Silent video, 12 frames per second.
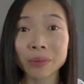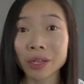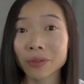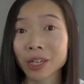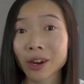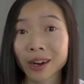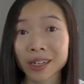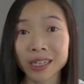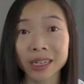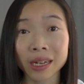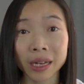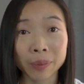me
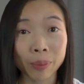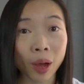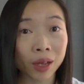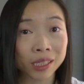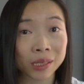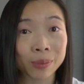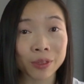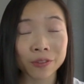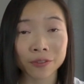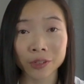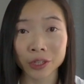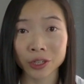regarding a possible
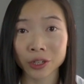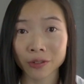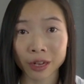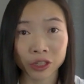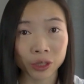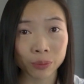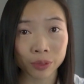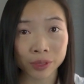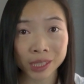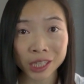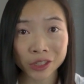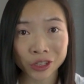vision correction
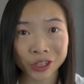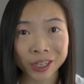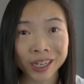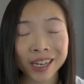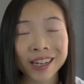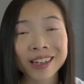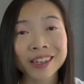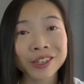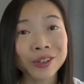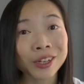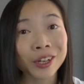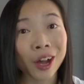procedure,
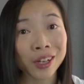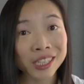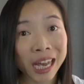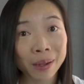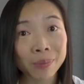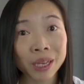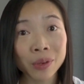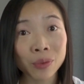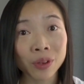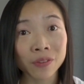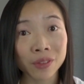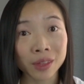you can contact me
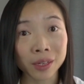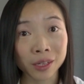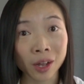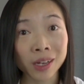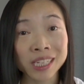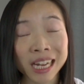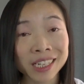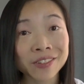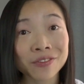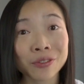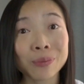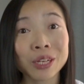with the contact
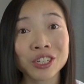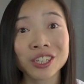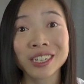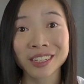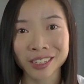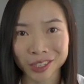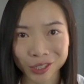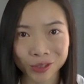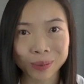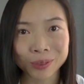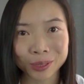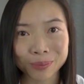information in the
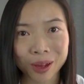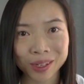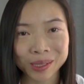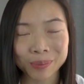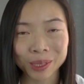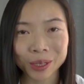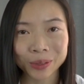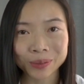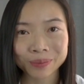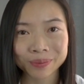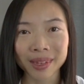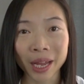description box below.
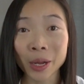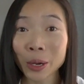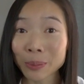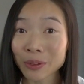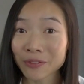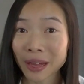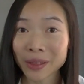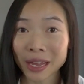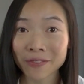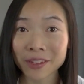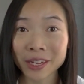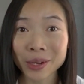I hope you found
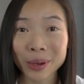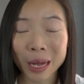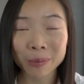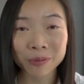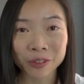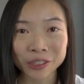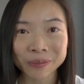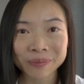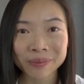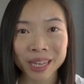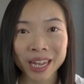that video helpful.